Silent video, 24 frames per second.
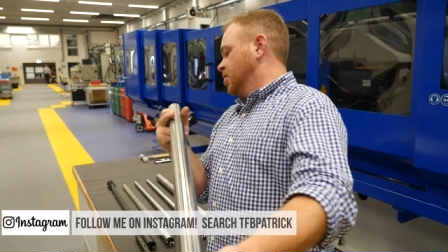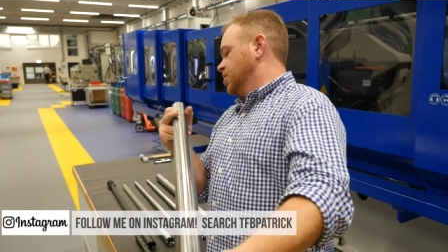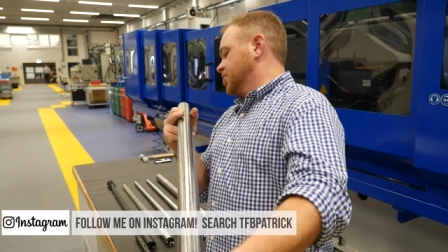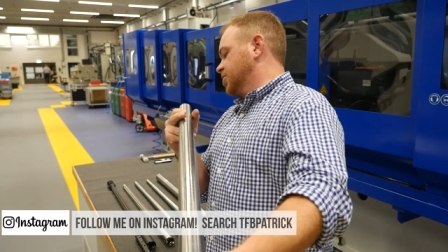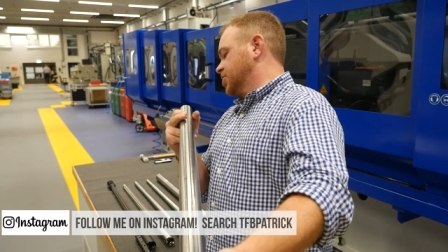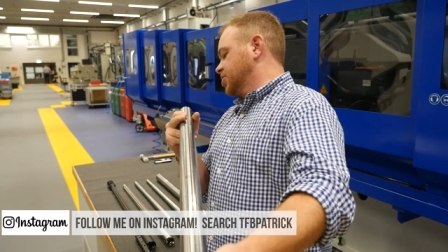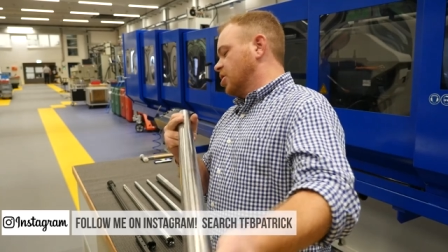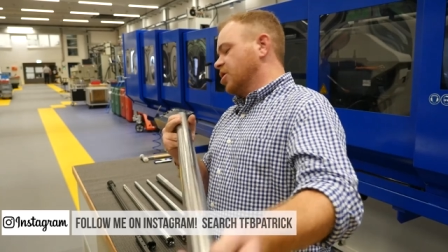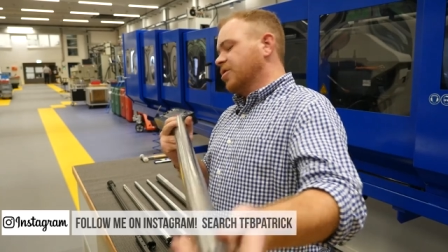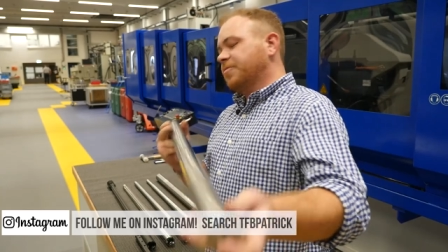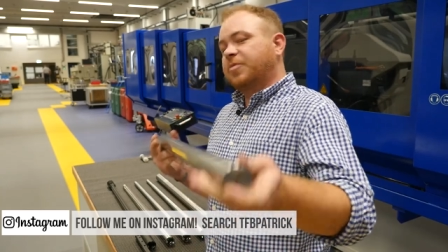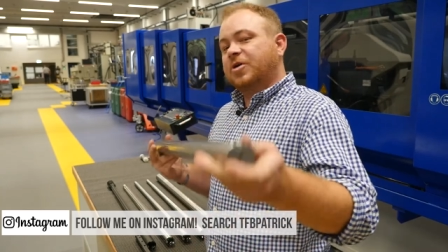
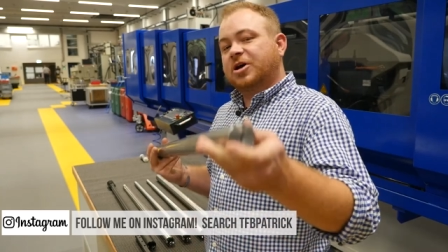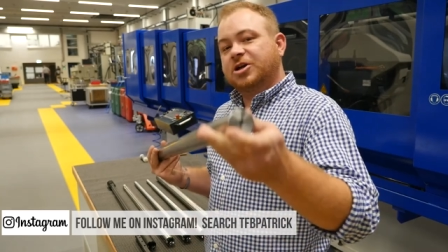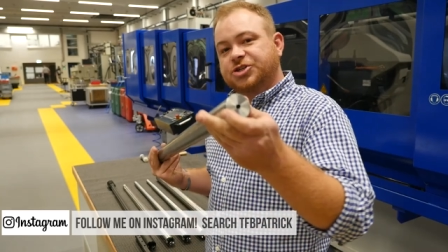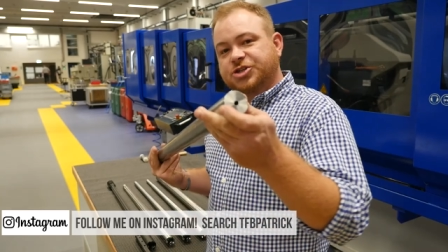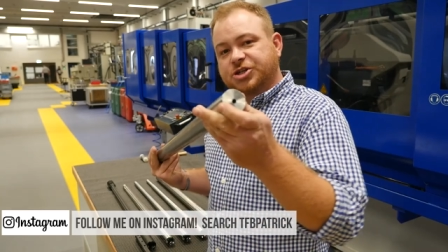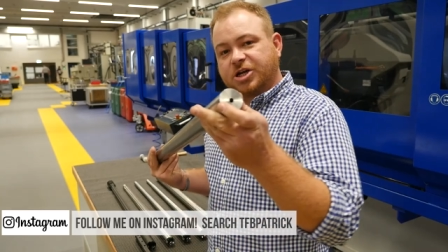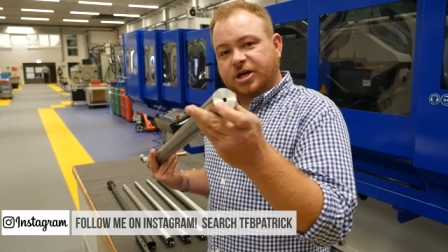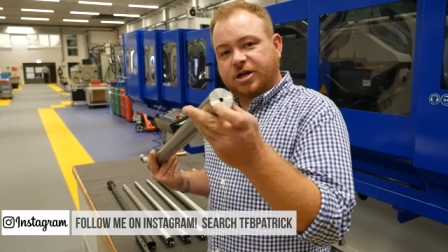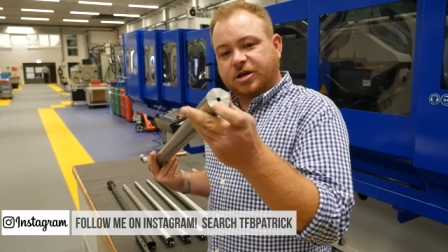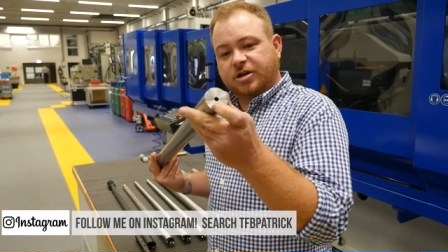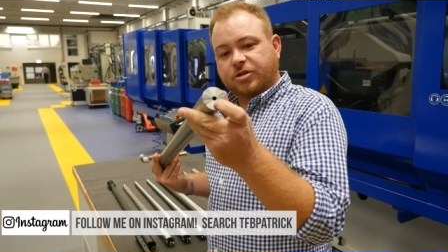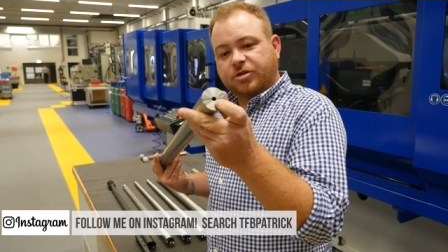start
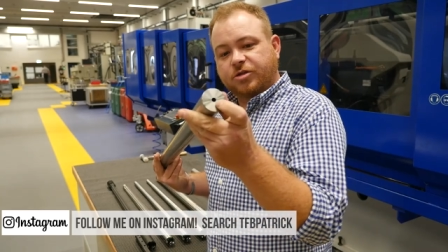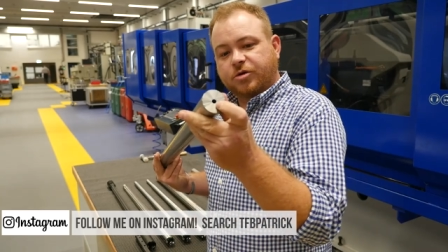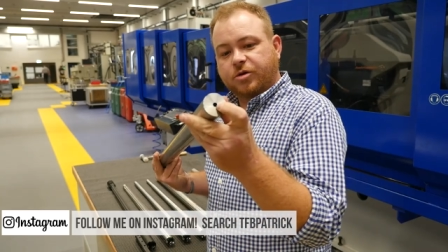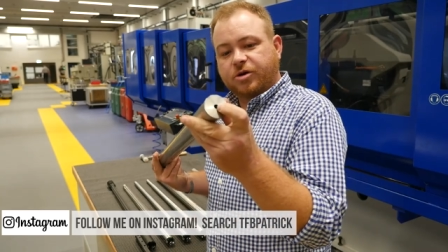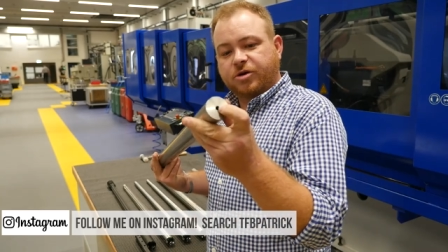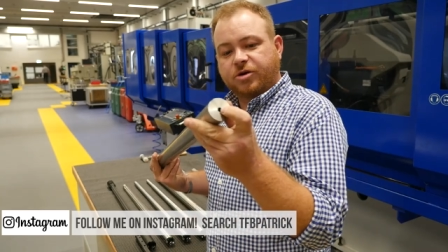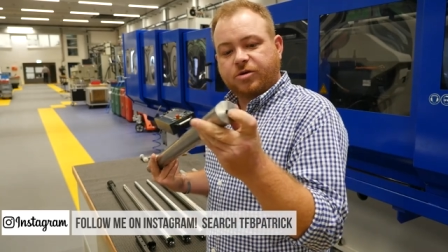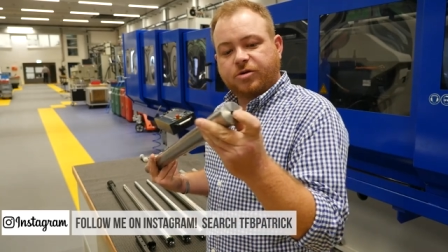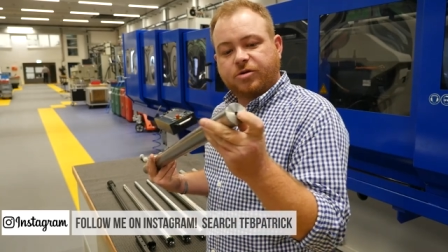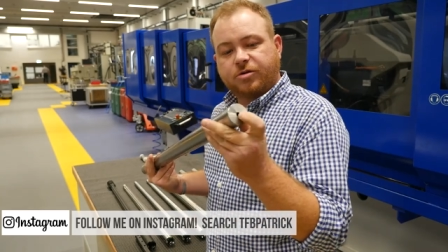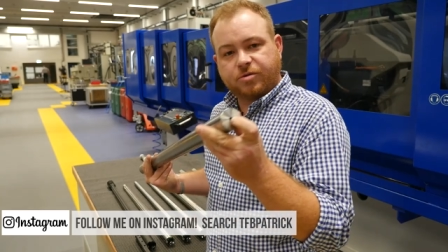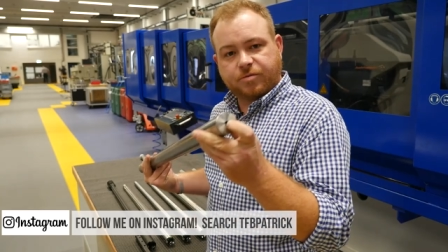punching
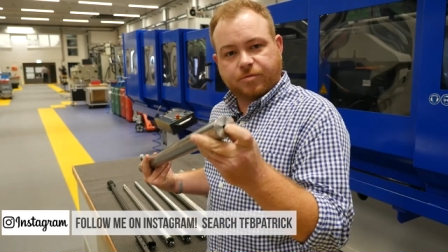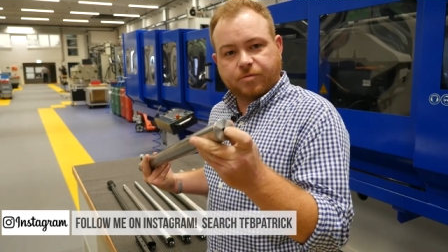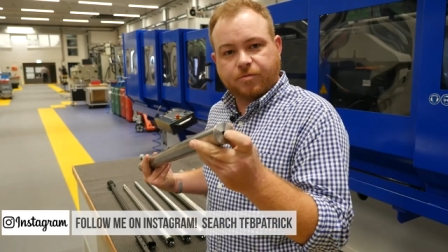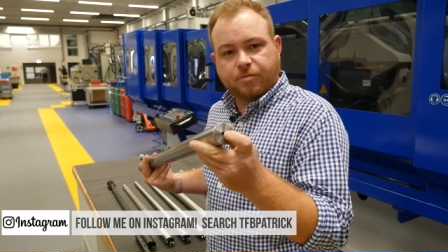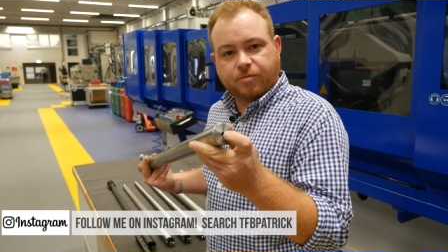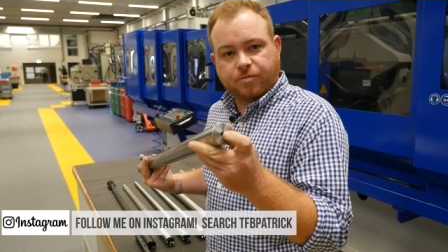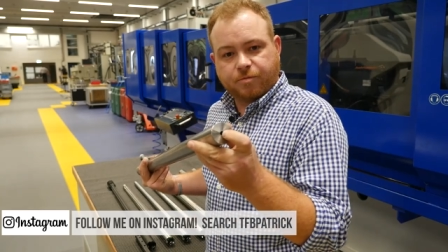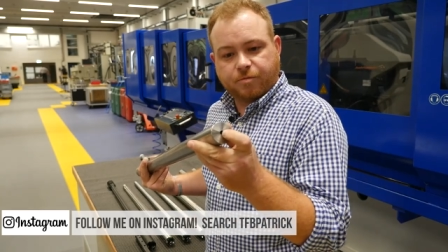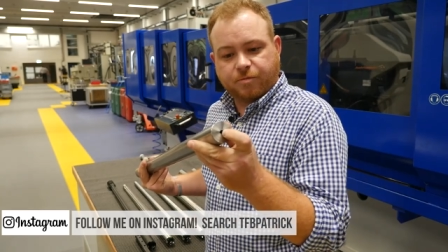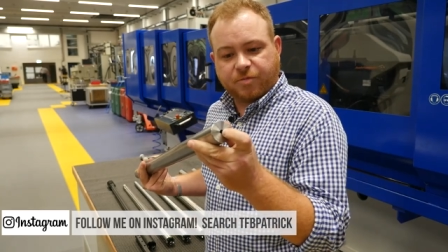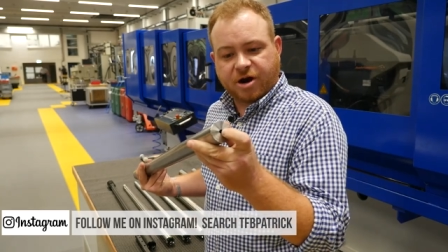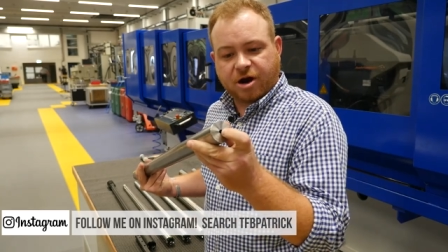the
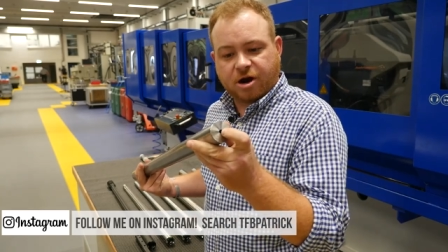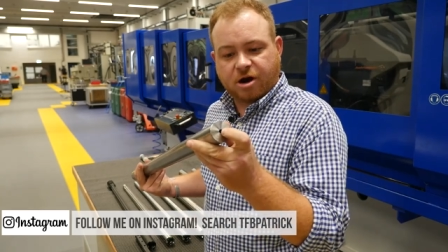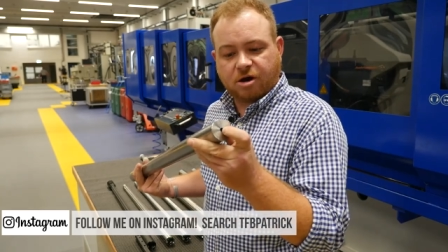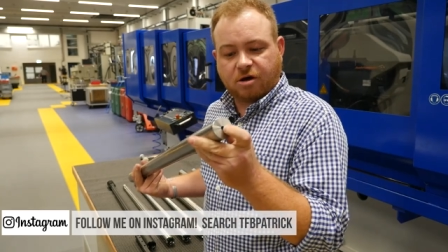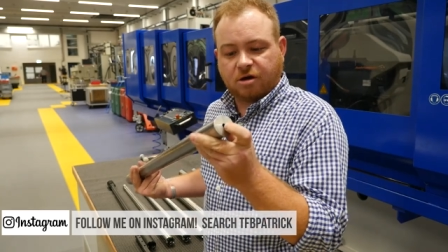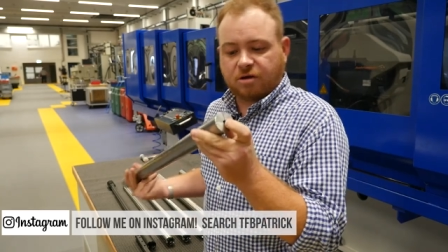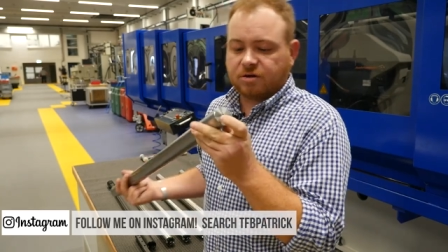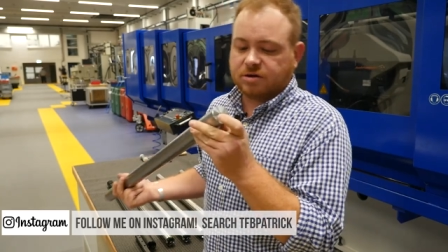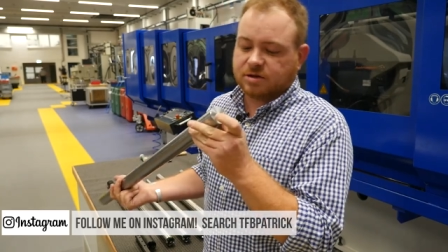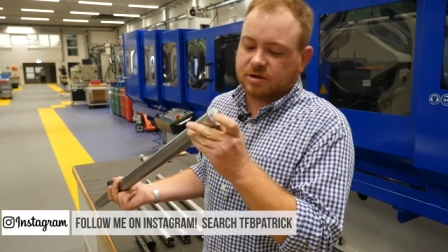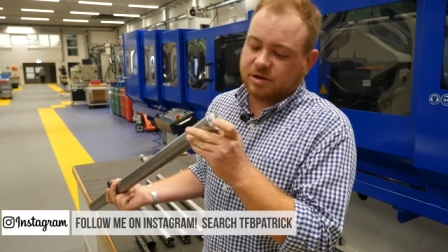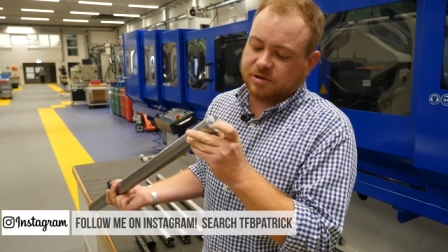
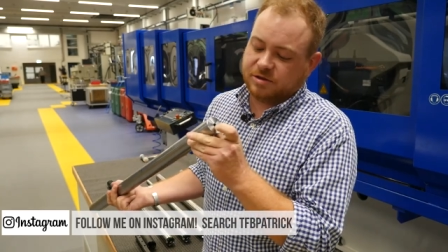barrel.